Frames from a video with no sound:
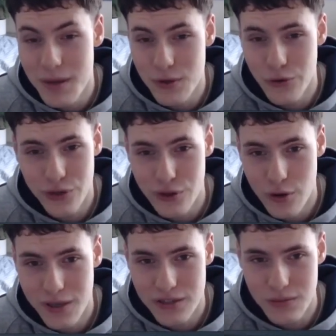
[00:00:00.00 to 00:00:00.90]
Maybe you already
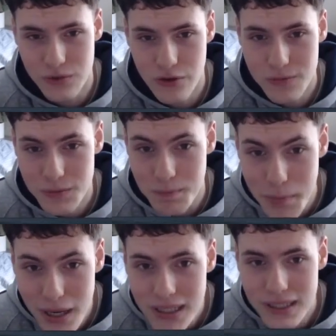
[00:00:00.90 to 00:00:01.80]
know about some scripts,
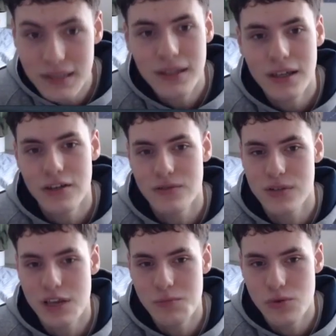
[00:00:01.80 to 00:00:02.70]
but for
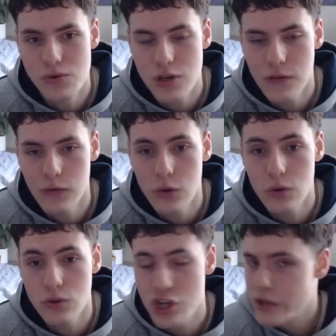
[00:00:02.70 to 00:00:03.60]
example, if
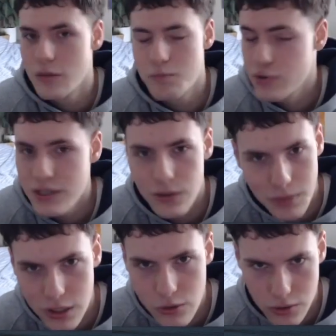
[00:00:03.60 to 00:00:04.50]
you check the price
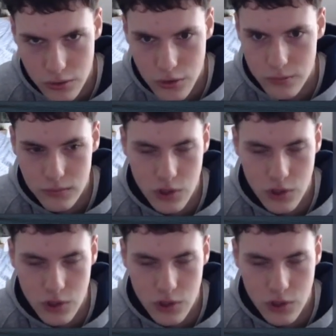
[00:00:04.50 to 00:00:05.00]
of Bitcoin a lot,